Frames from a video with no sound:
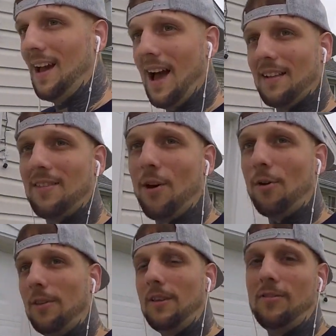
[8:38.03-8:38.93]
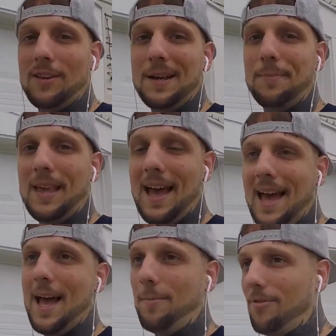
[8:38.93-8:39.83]
I totally skipped the
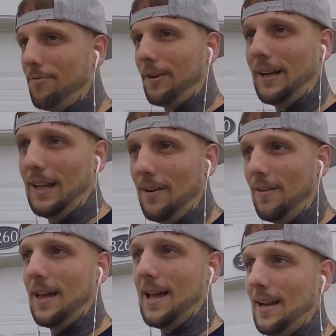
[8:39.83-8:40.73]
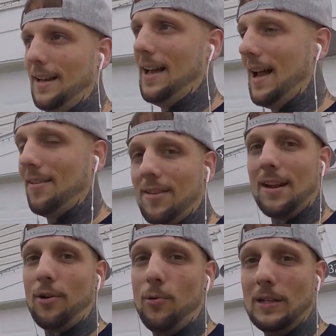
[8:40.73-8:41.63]
abs, forget all that. I just
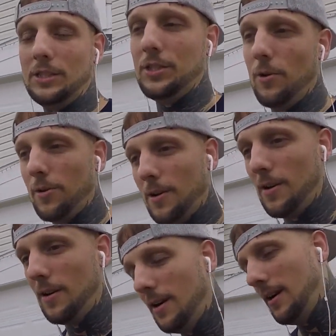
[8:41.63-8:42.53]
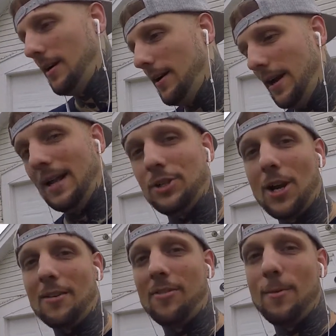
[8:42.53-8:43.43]
got a quick shoulder and
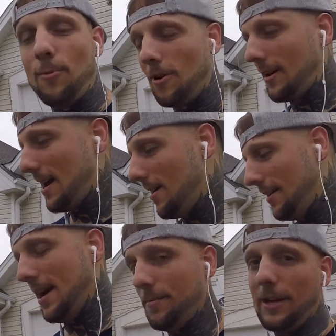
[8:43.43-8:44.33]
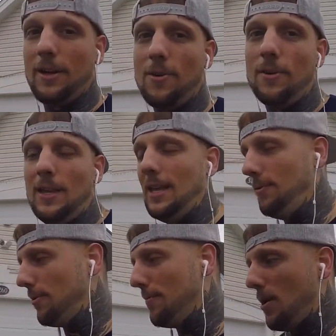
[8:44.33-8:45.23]
tricep workout, and now I'm gonna go eat
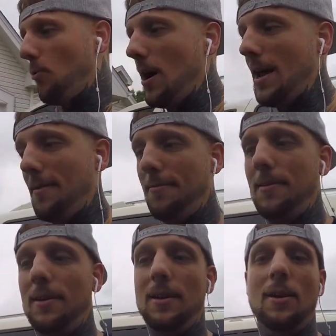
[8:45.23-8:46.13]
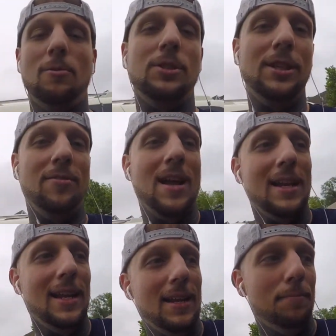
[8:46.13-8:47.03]
with my wife. Well, she's
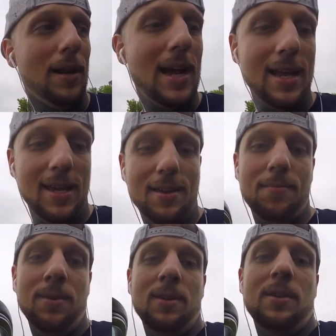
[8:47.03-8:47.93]
not eating, but I am.